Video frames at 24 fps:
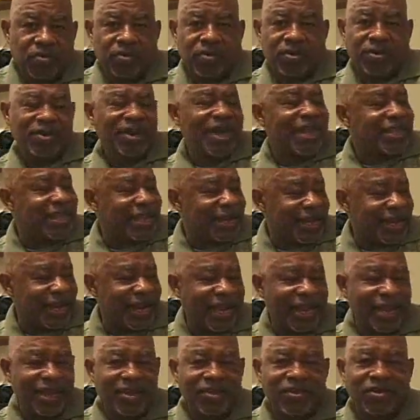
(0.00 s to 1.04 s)
You got to
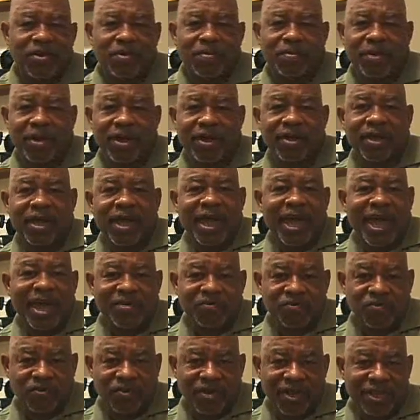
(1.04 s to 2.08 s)
lay in your bunk
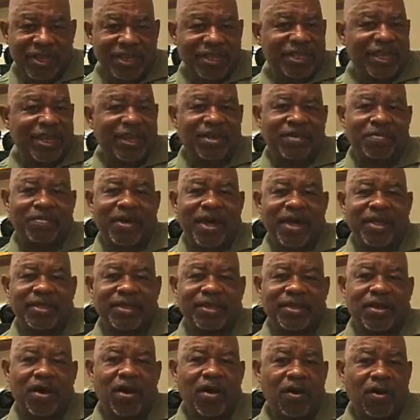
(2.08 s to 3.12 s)
and really think about
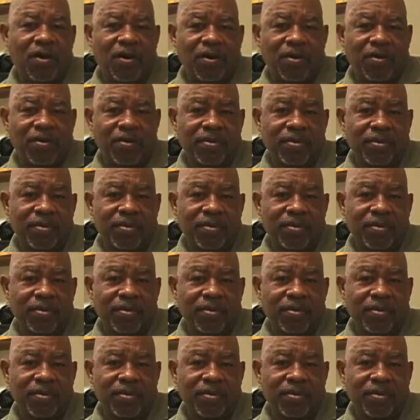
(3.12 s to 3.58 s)
it all.